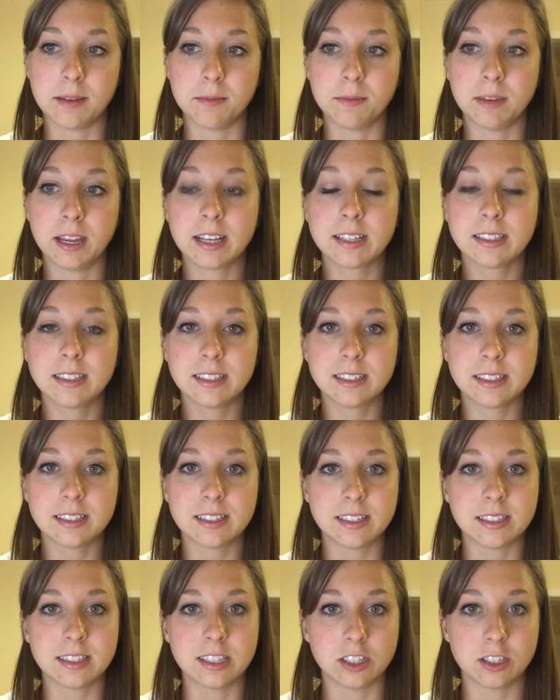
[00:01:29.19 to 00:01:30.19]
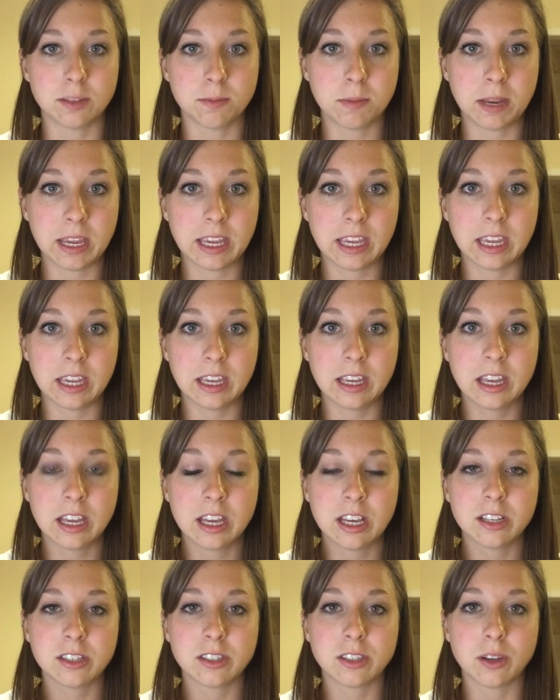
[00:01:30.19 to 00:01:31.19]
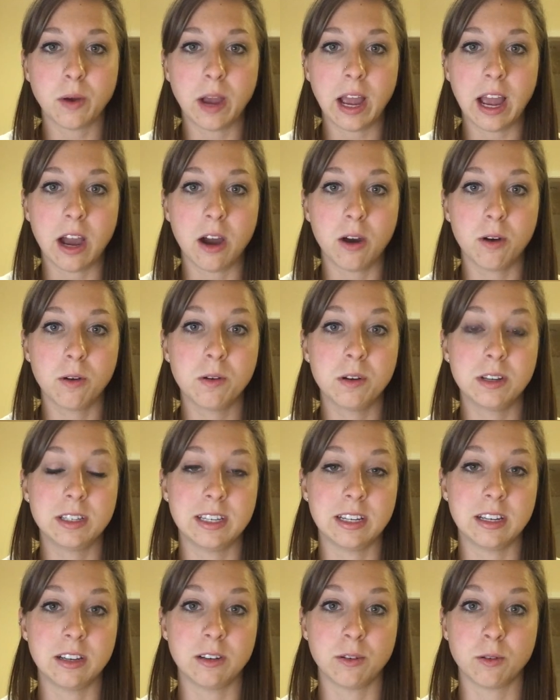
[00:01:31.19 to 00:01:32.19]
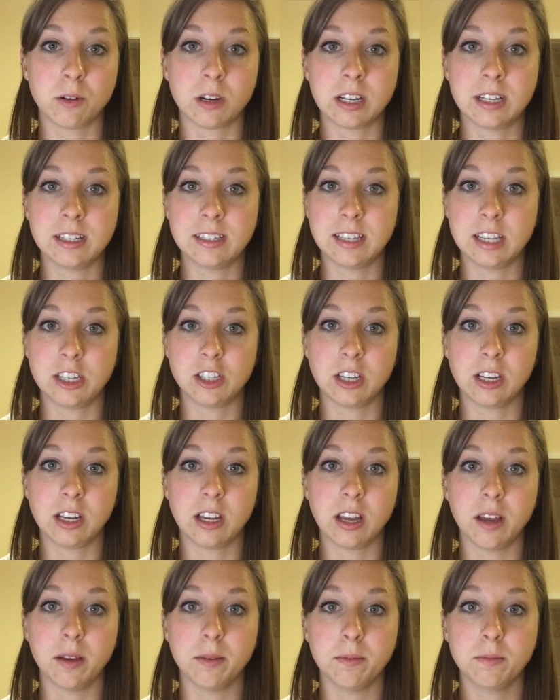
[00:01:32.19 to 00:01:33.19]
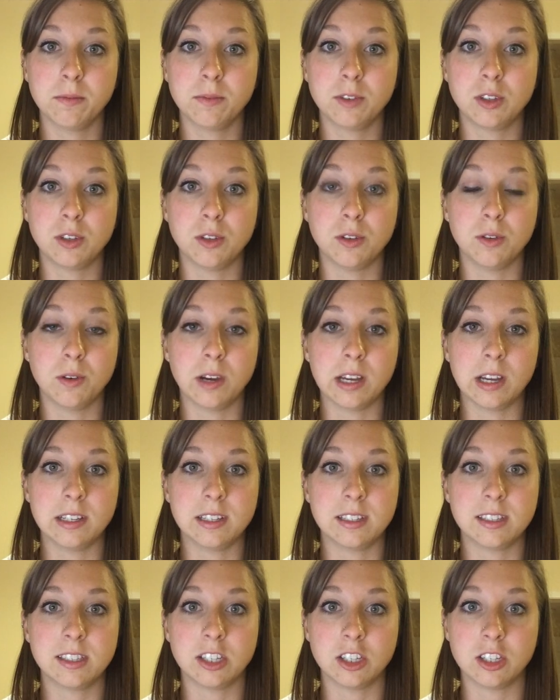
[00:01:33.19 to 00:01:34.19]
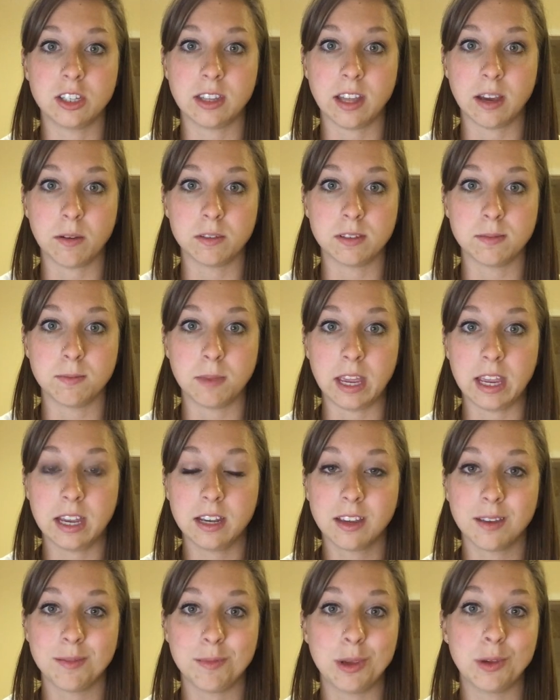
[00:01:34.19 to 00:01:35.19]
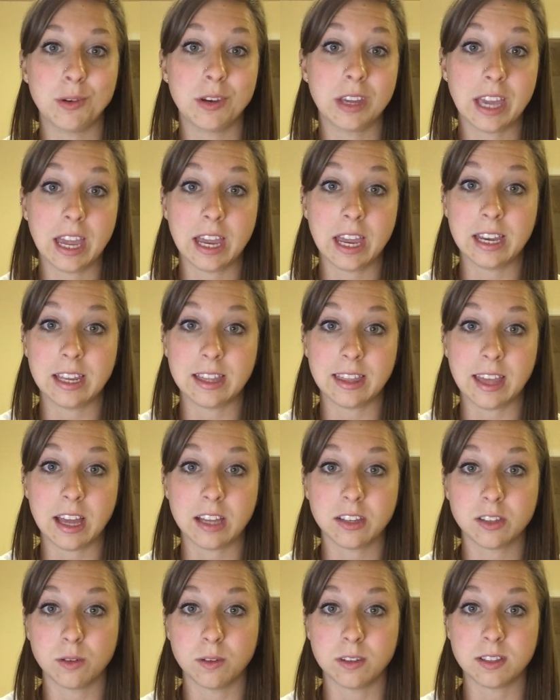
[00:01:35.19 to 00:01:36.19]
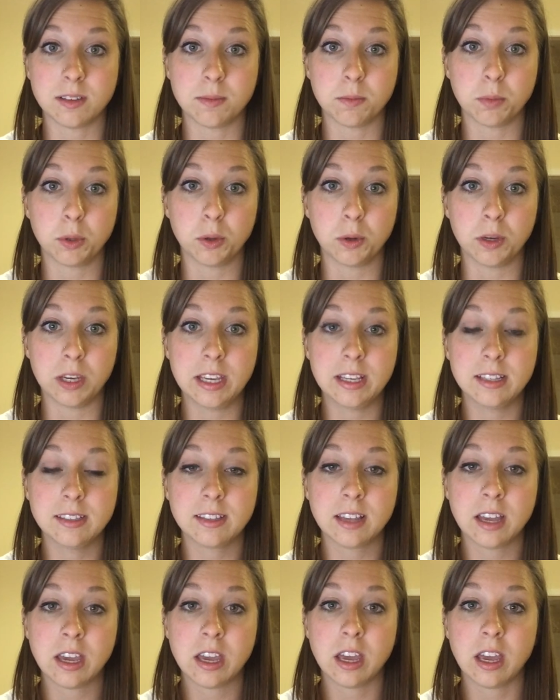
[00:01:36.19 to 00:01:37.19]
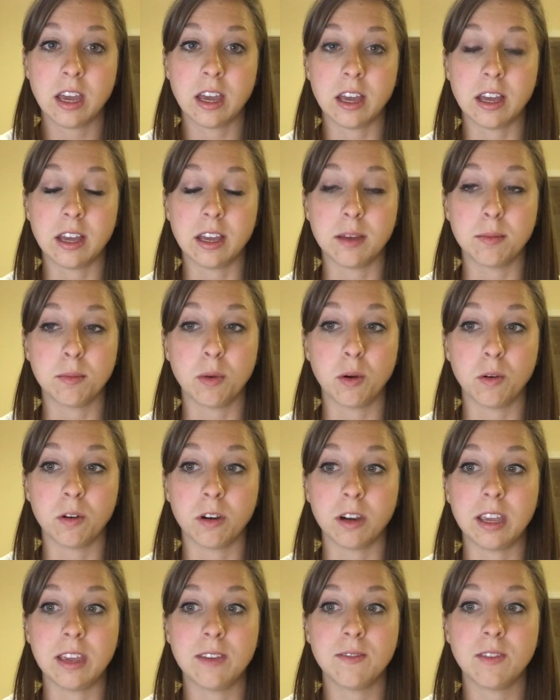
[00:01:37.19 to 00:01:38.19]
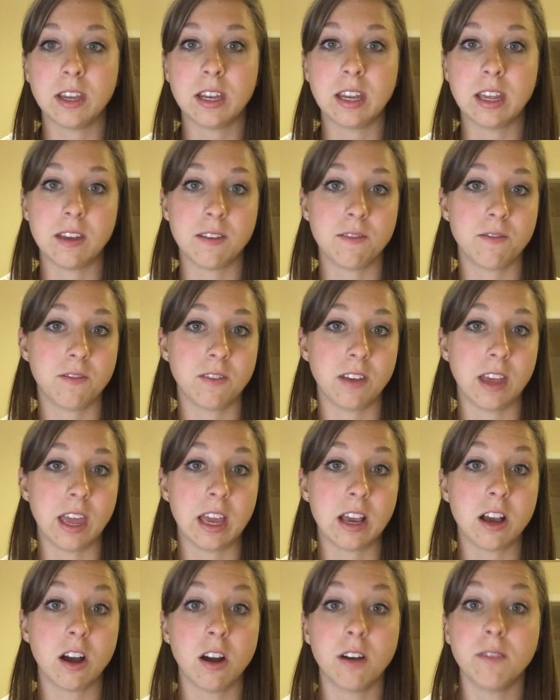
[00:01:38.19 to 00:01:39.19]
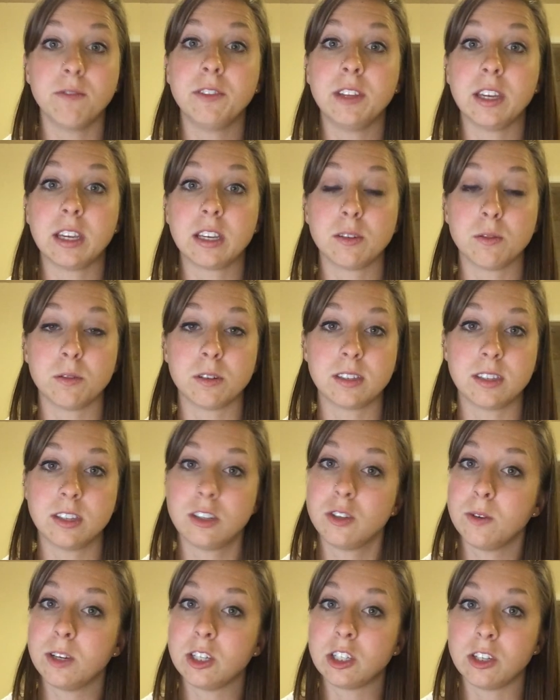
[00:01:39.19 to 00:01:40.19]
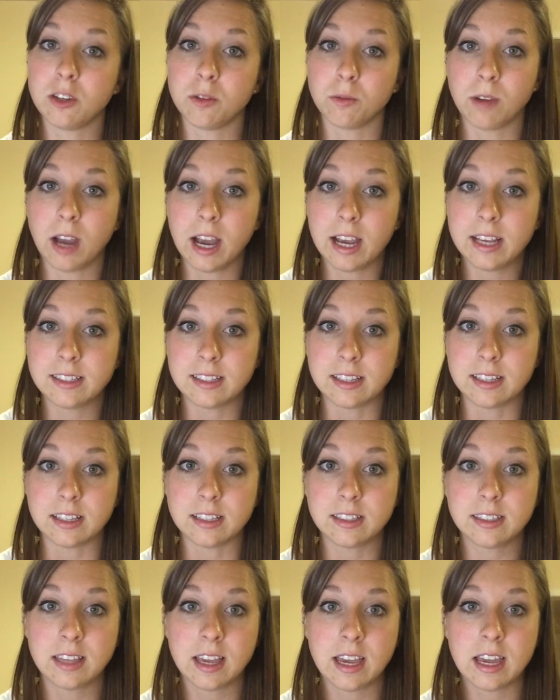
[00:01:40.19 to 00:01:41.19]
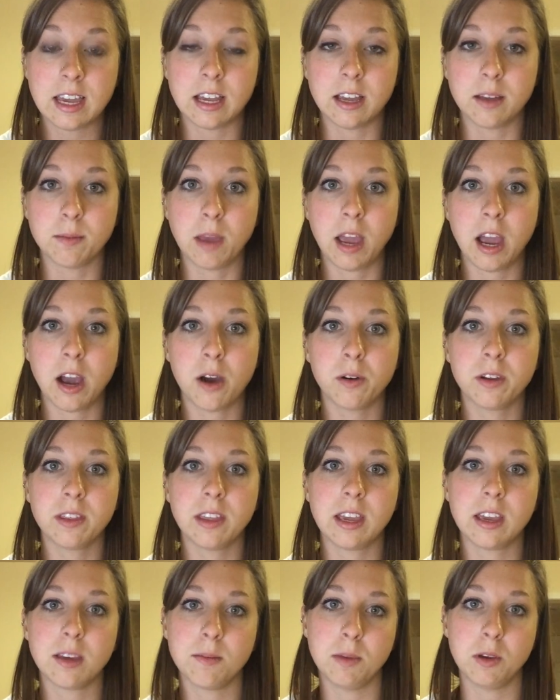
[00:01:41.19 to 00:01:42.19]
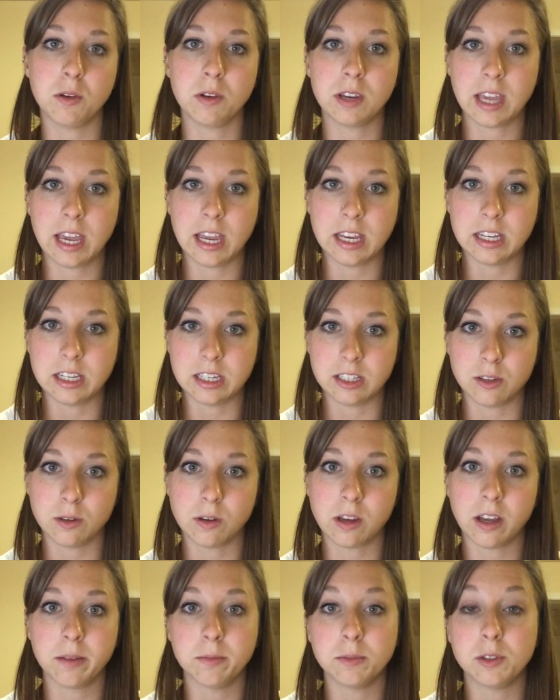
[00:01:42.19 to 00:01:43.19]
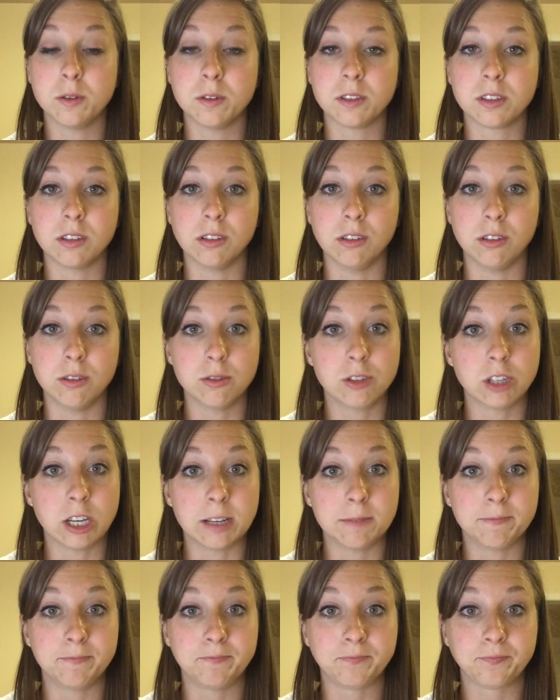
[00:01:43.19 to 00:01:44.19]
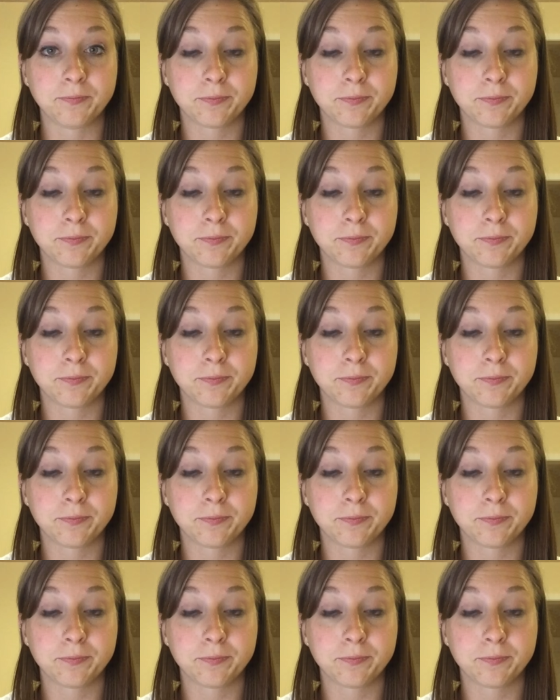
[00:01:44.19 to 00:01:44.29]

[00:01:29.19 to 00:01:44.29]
Next is decision making. So how did an organization come to a decision that was made, communicating that to its employees? Or even if a conflict or situation arises, how are they communicating to come to a solution?